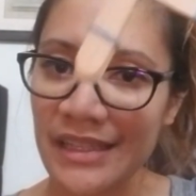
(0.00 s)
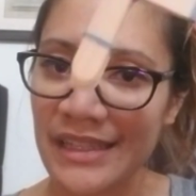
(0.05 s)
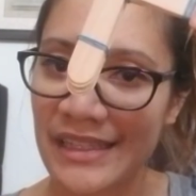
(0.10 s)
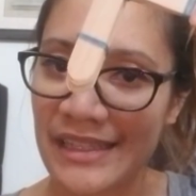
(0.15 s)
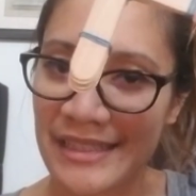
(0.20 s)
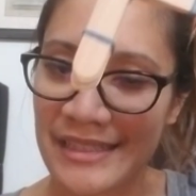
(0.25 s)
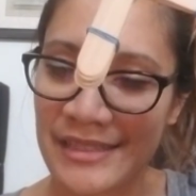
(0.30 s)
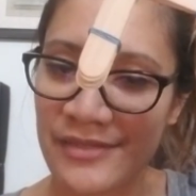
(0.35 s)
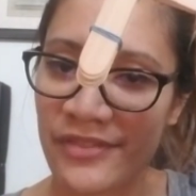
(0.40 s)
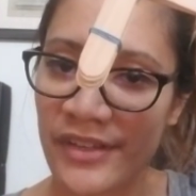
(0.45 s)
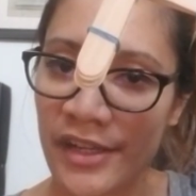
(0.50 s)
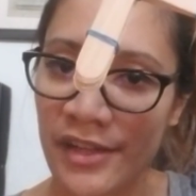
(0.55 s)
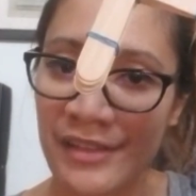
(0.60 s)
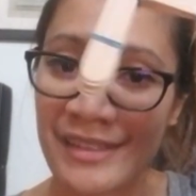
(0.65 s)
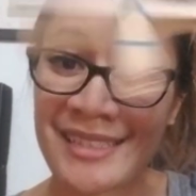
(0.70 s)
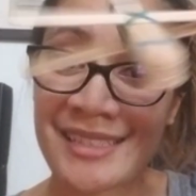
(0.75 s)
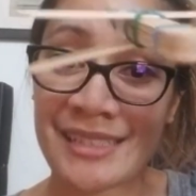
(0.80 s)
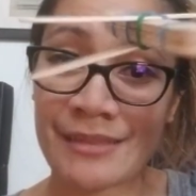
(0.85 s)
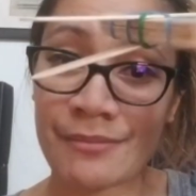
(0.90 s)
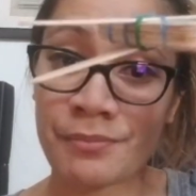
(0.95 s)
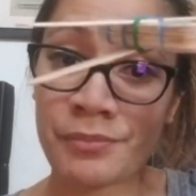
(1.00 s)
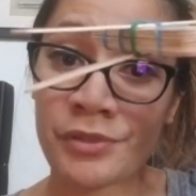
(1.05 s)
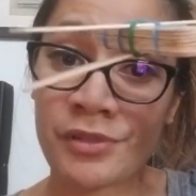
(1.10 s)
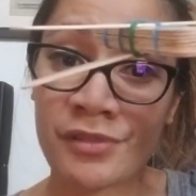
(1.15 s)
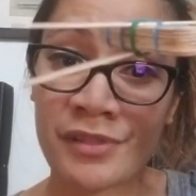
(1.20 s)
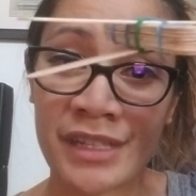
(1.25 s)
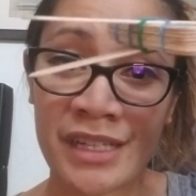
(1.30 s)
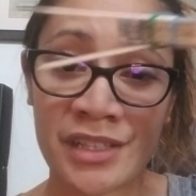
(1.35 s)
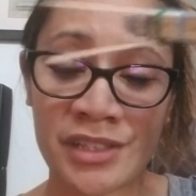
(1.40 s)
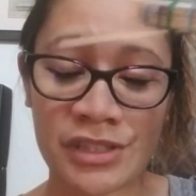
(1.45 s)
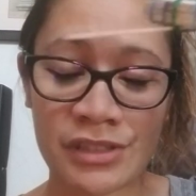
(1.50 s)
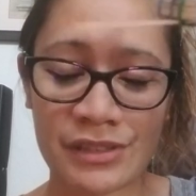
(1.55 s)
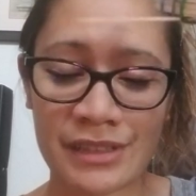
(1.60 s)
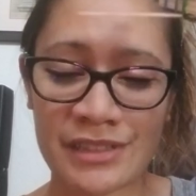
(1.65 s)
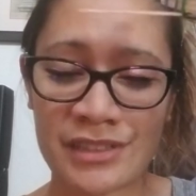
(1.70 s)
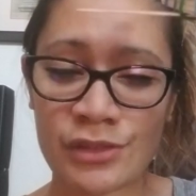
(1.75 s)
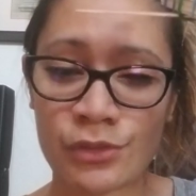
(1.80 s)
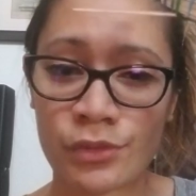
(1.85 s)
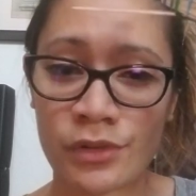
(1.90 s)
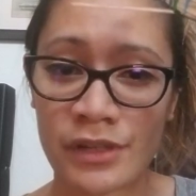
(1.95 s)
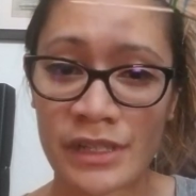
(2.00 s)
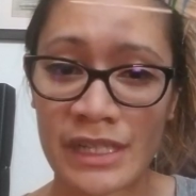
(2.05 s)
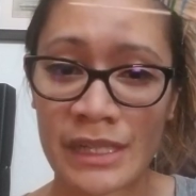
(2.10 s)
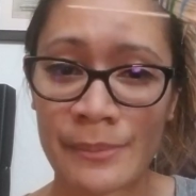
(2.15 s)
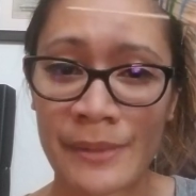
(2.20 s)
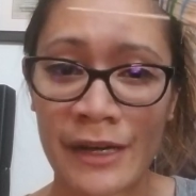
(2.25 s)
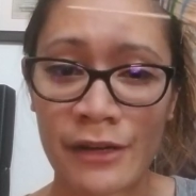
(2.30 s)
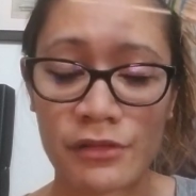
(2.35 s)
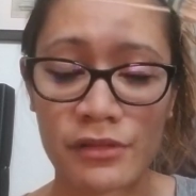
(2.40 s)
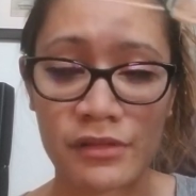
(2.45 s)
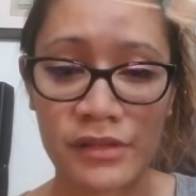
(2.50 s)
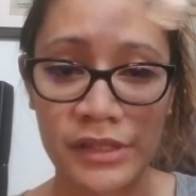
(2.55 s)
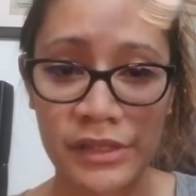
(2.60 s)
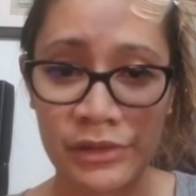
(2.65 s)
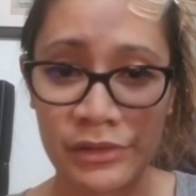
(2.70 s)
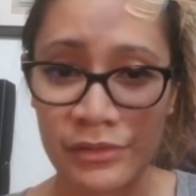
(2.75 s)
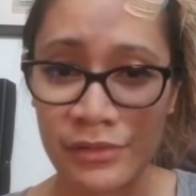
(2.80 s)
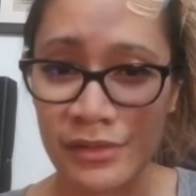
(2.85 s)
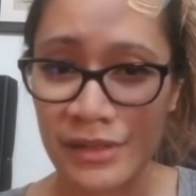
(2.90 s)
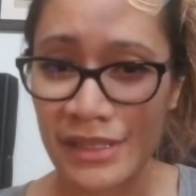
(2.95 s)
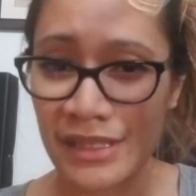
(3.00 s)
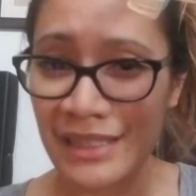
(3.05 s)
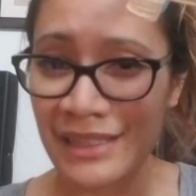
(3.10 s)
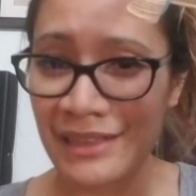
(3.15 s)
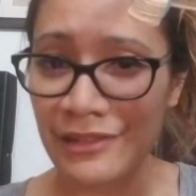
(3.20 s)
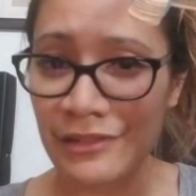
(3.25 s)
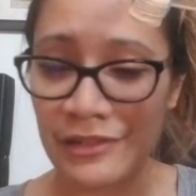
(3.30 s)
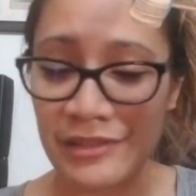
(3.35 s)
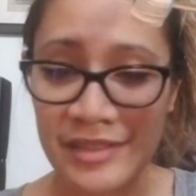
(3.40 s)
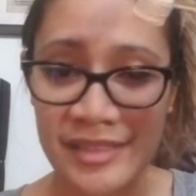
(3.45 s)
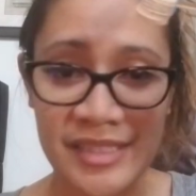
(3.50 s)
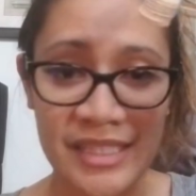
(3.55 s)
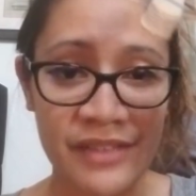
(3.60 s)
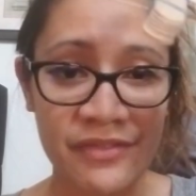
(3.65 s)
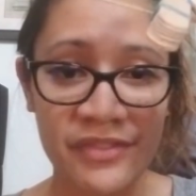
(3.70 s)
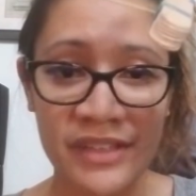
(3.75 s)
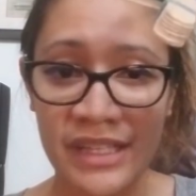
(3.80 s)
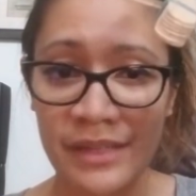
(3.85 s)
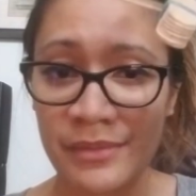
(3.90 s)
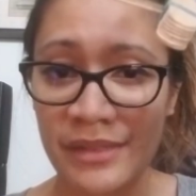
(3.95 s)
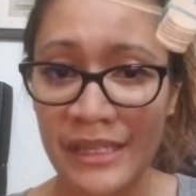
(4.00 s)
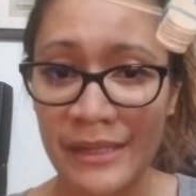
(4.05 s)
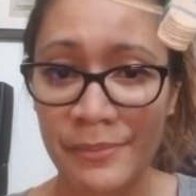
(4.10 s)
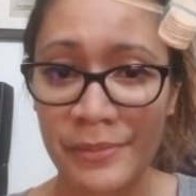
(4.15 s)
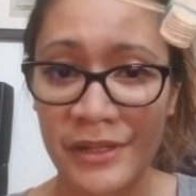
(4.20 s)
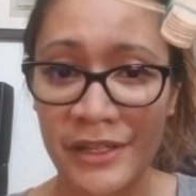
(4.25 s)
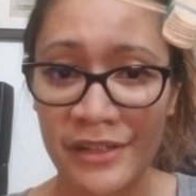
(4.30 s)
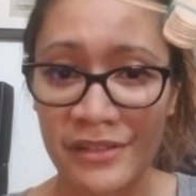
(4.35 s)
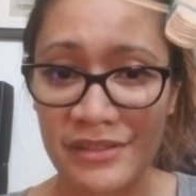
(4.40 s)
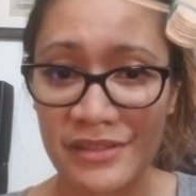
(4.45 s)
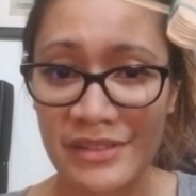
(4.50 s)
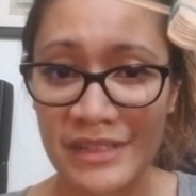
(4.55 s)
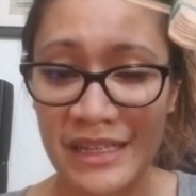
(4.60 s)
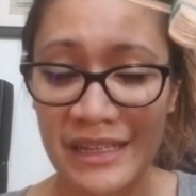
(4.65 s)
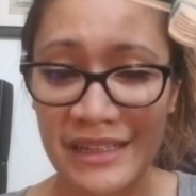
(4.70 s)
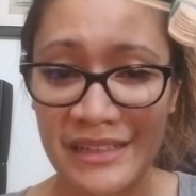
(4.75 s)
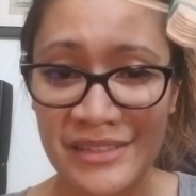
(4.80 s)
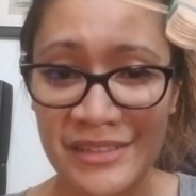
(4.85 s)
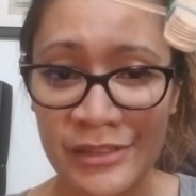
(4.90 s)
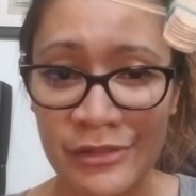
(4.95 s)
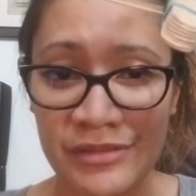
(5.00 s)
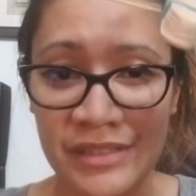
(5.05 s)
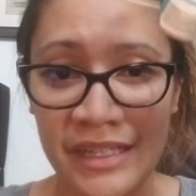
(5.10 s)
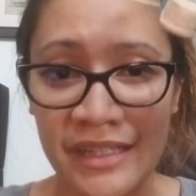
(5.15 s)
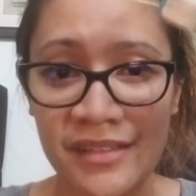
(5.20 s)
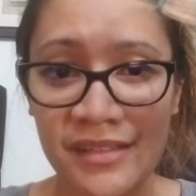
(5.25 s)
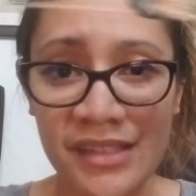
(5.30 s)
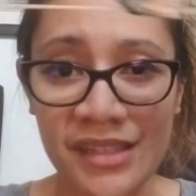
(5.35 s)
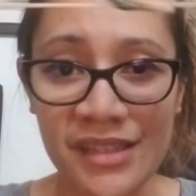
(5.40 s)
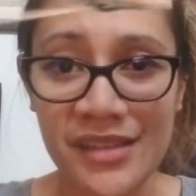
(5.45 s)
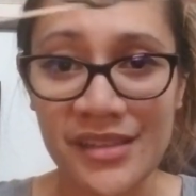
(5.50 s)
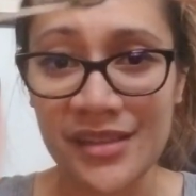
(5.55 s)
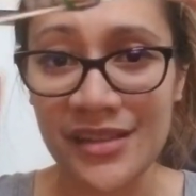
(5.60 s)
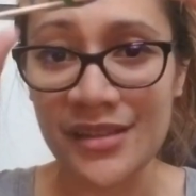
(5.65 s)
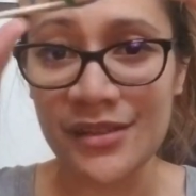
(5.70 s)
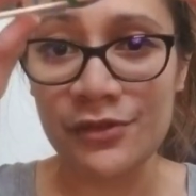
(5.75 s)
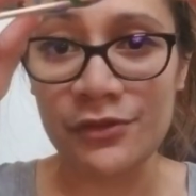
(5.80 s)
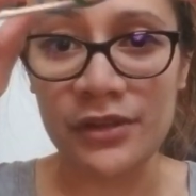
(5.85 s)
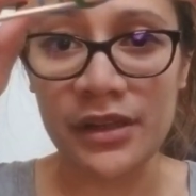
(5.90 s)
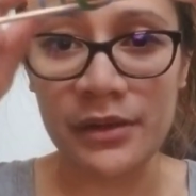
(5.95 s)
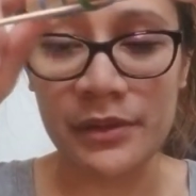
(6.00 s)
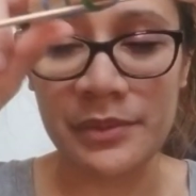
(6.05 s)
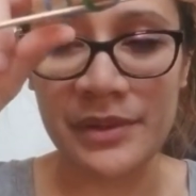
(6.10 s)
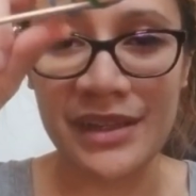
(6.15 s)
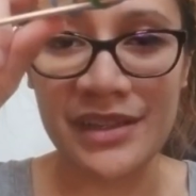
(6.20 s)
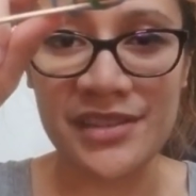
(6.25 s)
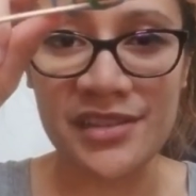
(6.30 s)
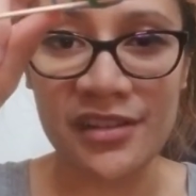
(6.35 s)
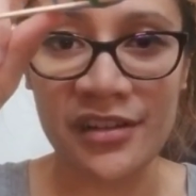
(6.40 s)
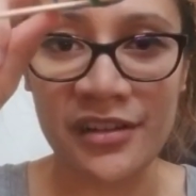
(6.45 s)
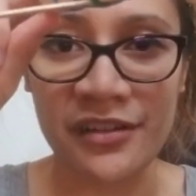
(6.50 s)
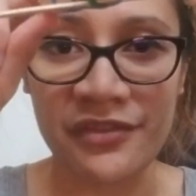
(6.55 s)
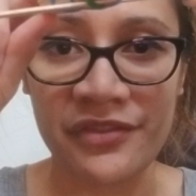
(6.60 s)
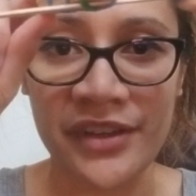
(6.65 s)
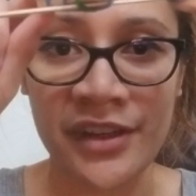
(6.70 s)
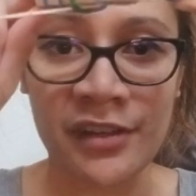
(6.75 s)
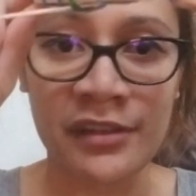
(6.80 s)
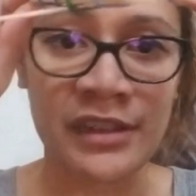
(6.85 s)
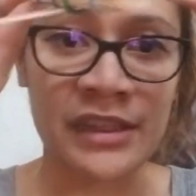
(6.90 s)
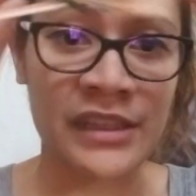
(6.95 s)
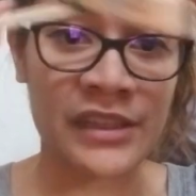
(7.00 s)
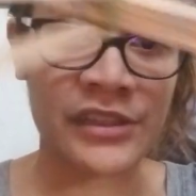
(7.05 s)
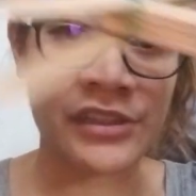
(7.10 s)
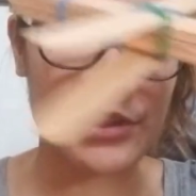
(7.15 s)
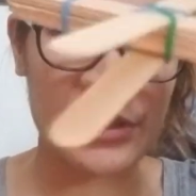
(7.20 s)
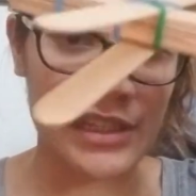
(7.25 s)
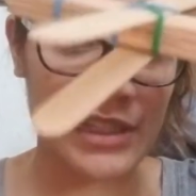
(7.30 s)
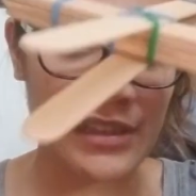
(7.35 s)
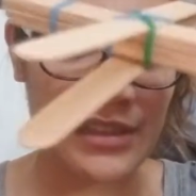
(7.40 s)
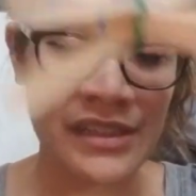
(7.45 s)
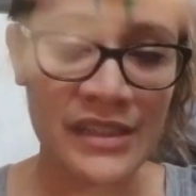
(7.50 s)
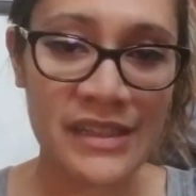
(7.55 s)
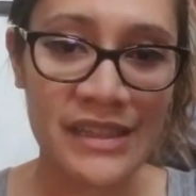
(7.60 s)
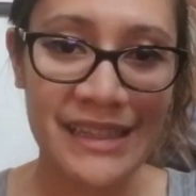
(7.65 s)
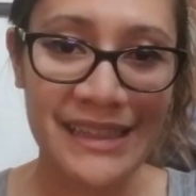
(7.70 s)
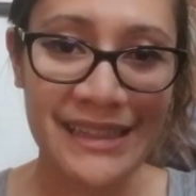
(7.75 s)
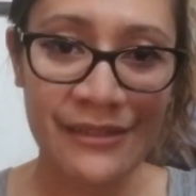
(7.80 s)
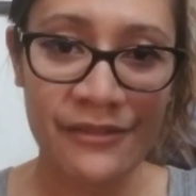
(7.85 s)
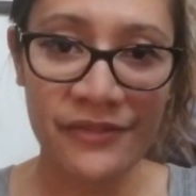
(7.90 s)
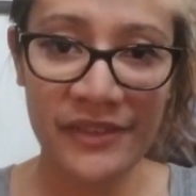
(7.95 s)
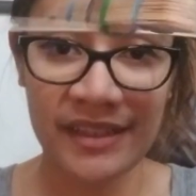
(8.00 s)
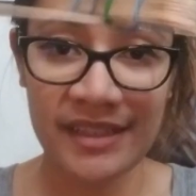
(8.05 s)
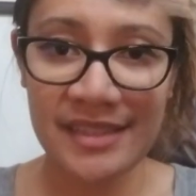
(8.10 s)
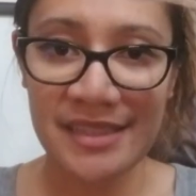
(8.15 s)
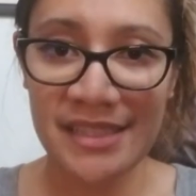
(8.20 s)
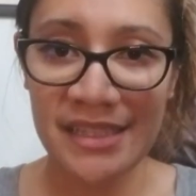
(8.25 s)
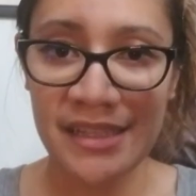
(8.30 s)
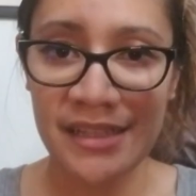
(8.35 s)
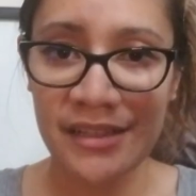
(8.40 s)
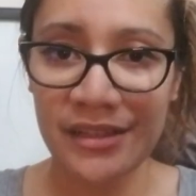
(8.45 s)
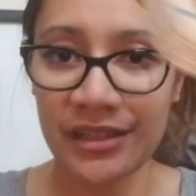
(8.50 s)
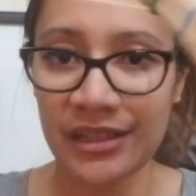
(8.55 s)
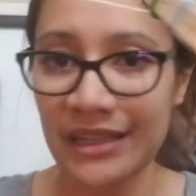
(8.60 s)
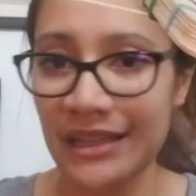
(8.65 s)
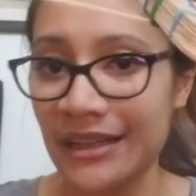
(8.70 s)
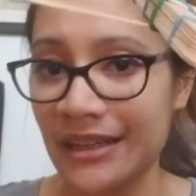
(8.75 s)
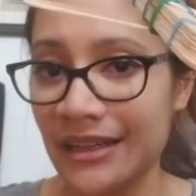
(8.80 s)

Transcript: It's very simple, and you don't have to worry about glue or stuff coming apart so tightly. Rubber bands are very good in fixing